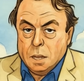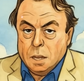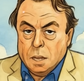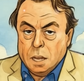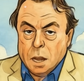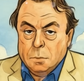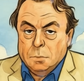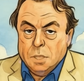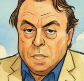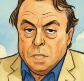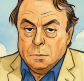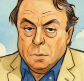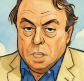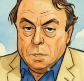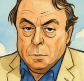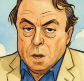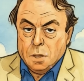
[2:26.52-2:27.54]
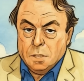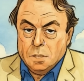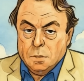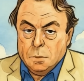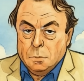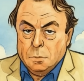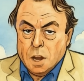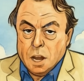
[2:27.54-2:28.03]
comes in the response
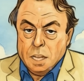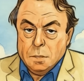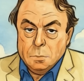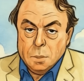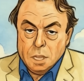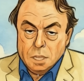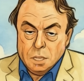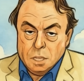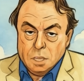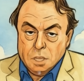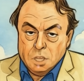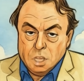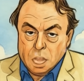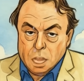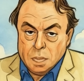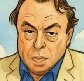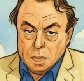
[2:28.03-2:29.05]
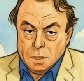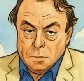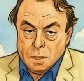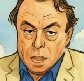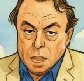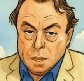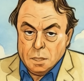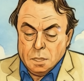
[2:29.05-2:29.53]
from Vice President J.D.
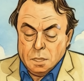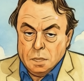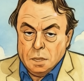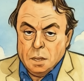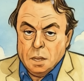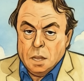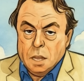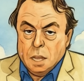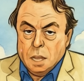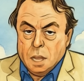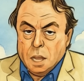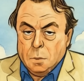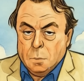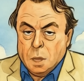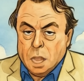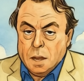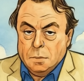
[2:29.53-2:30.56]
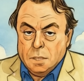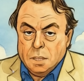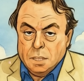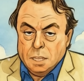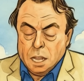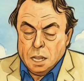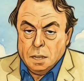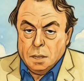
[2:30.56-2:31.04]
Vance. Here we have the
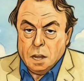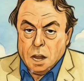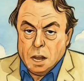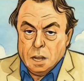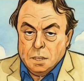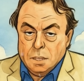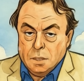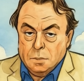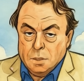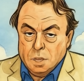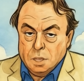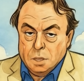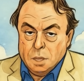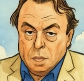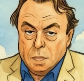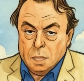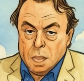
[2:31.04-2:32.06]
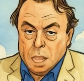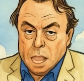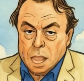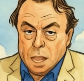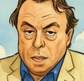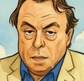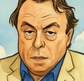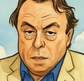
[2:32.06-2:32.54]
second highest official in the
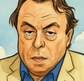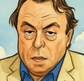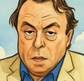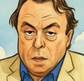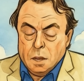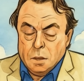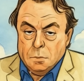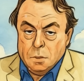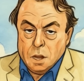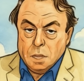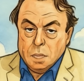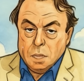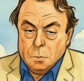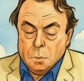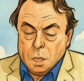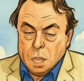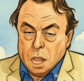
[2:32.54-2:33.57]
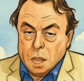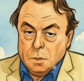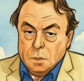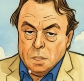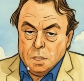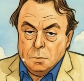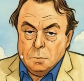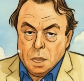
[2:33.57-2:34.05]
land, confronted with
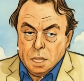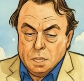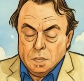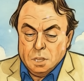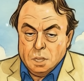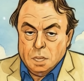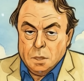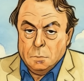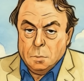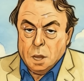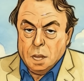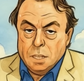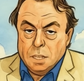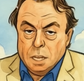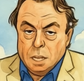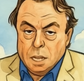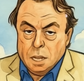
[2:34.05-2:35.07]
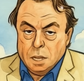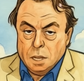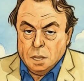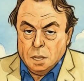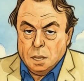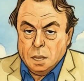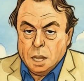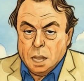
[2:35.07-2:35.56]
hundreds of messages praising
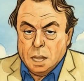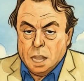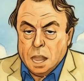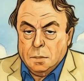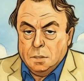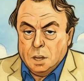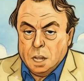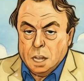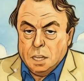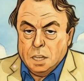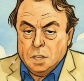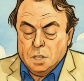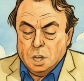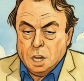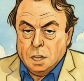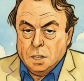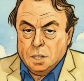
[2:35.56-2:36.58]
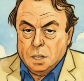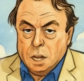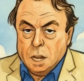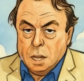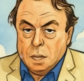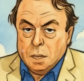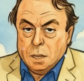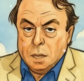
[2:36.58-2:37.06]
Hitler and advocating
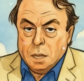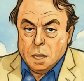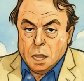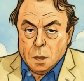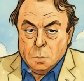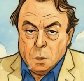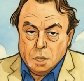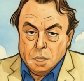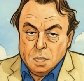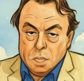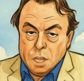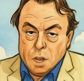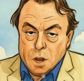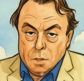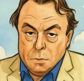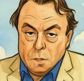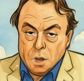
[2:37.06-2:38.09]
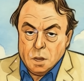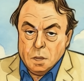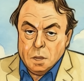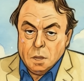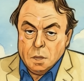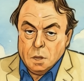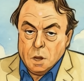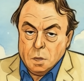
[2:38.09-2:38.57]
genocide, and what does he offer?
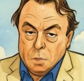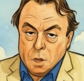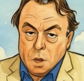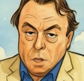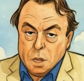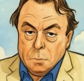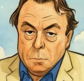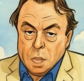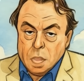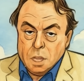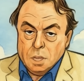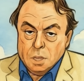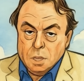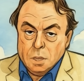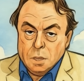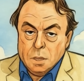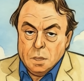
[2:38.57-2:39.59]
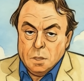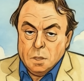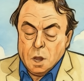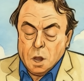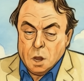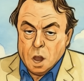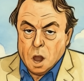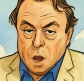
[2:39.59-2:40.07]
Not condemnation,
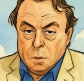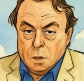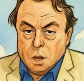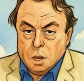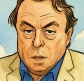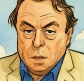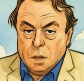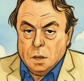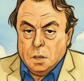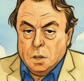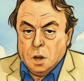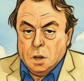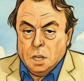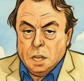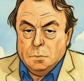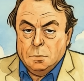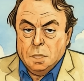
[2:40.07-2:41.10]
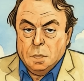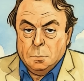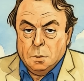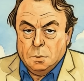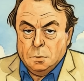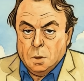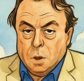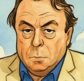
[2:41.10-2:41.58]
not horror, not even the
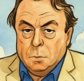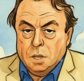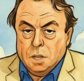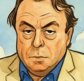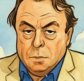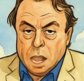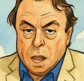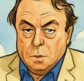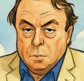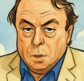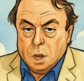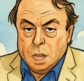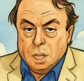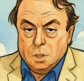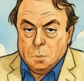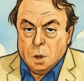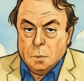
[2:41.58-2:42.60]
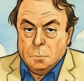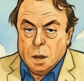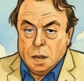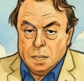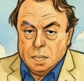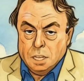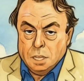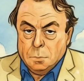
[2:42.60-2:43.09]
performative outrage one
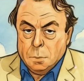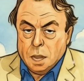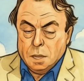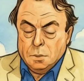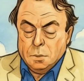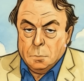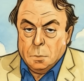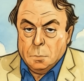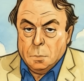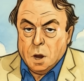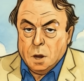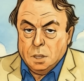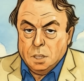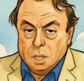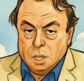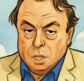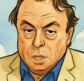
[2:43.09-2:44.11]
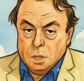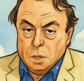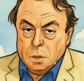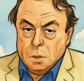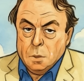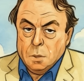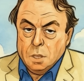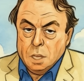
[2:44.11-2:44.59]
might expect from a politician
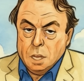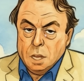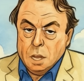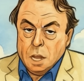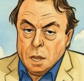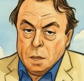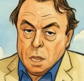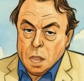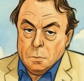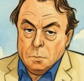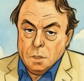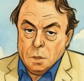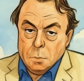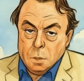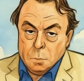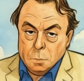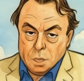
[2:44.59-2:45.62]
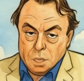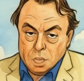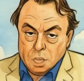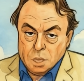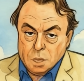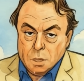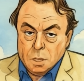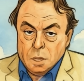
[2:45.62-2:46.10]
caught in an uncomfortable
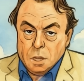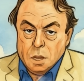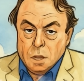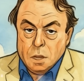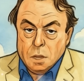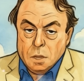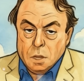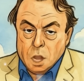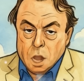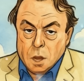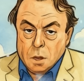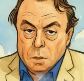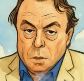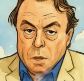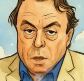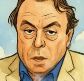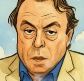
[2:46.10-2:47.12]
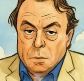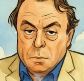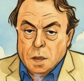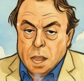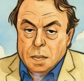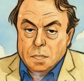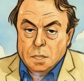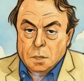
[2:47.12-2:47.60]
position. No,
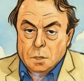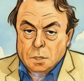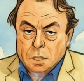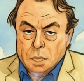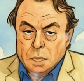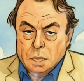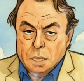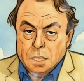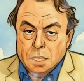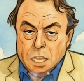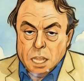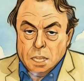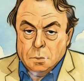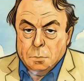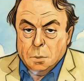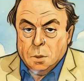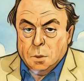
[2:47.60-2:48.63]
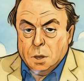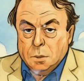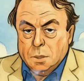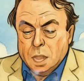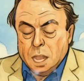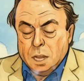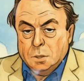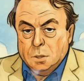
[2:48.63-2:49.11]
Vance looks at this cesspool of
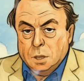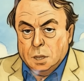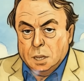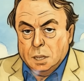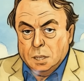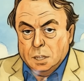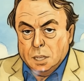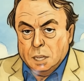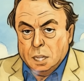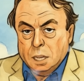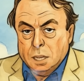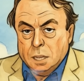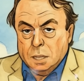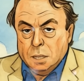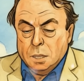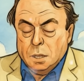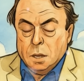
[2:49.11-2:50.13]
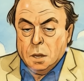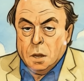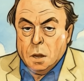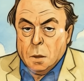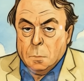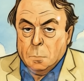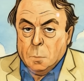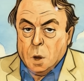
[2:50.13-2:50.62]
hatred and sees
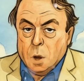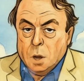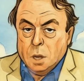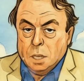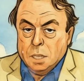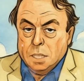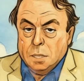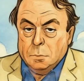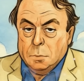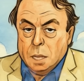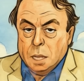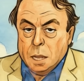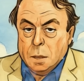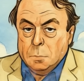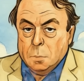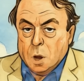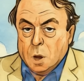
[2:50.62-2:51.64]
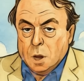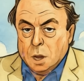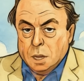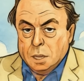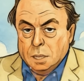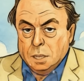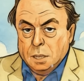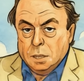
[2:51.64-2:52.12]
boys being
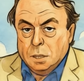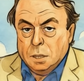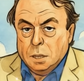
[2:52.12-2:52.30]
boys.